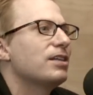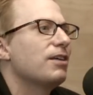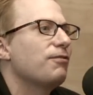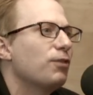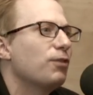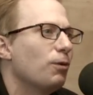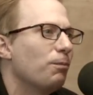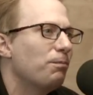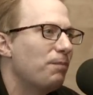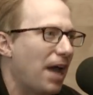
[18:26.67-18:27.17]
I
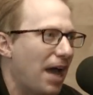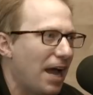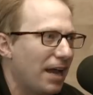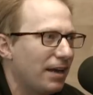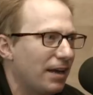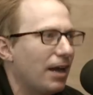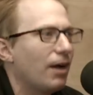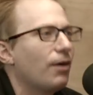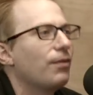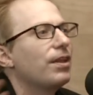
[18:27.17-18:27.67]
feel bad
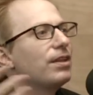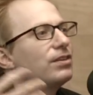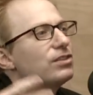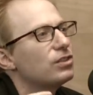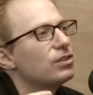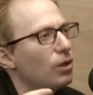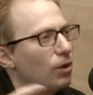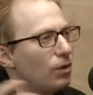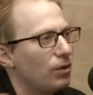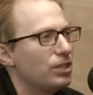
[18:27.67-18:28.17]
now. And then
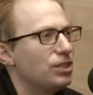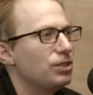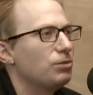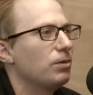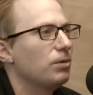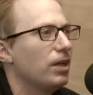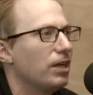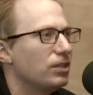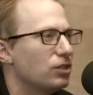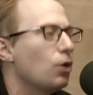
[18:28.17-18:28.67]
slowly she
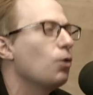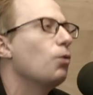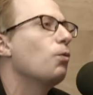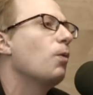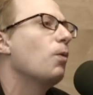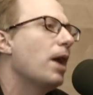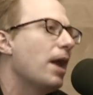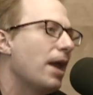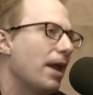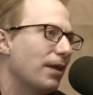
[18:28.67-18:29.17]
realized, oh, wait.